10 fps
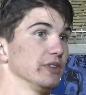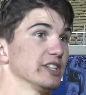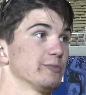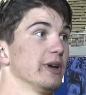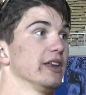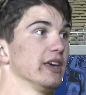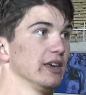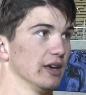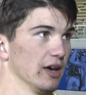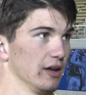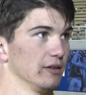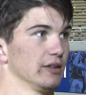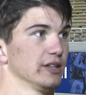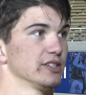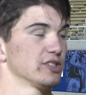It's been
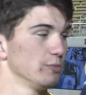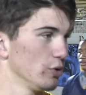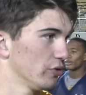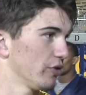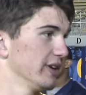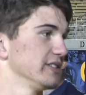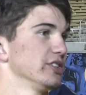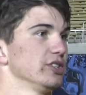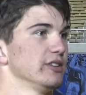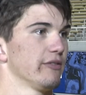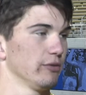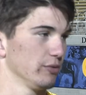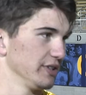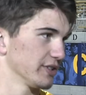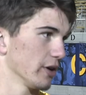it's a smooth transition, definitely,
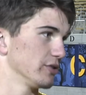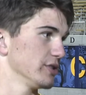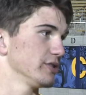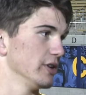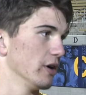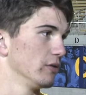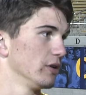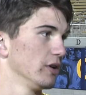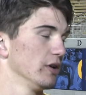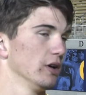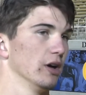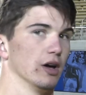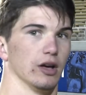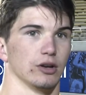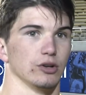with these coaches, you know.
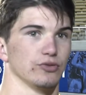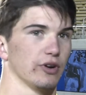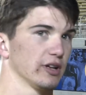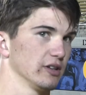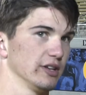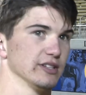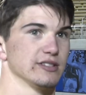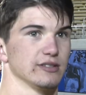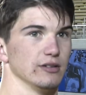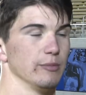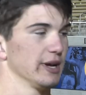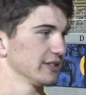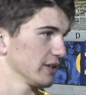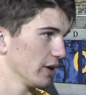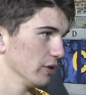Coach Franklin is an
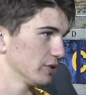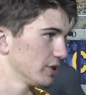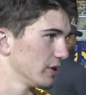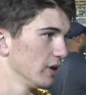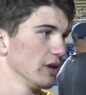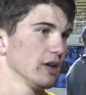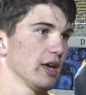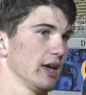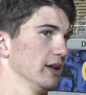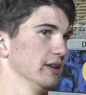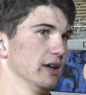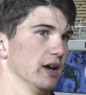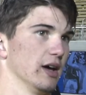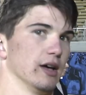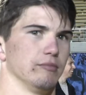amazing coach, you
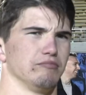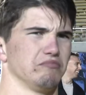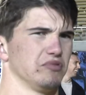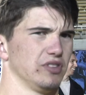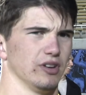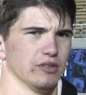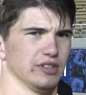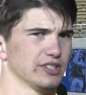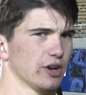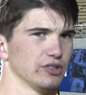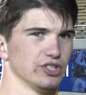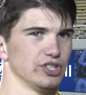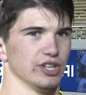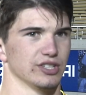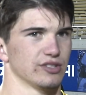know, these coaches
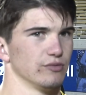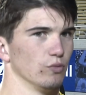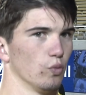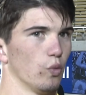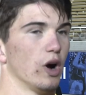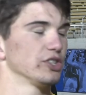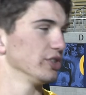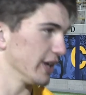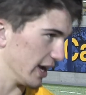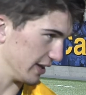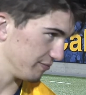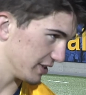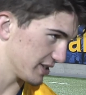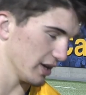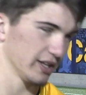just want you to get it.
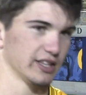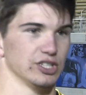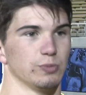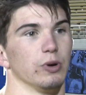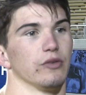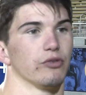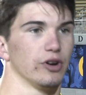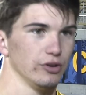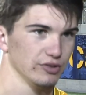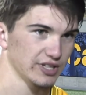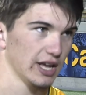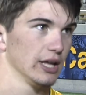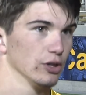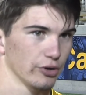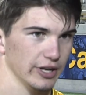It's not like they just put it in front of you and say,
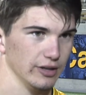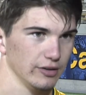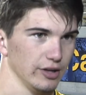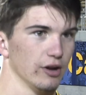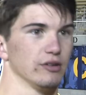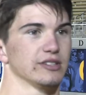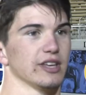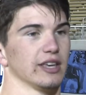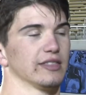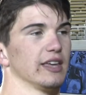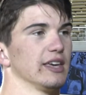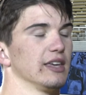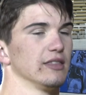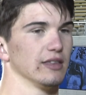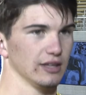learn it. You know, it's like
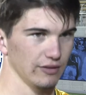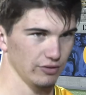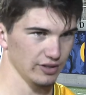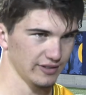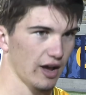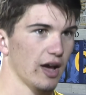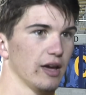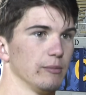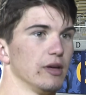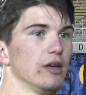they give you the time.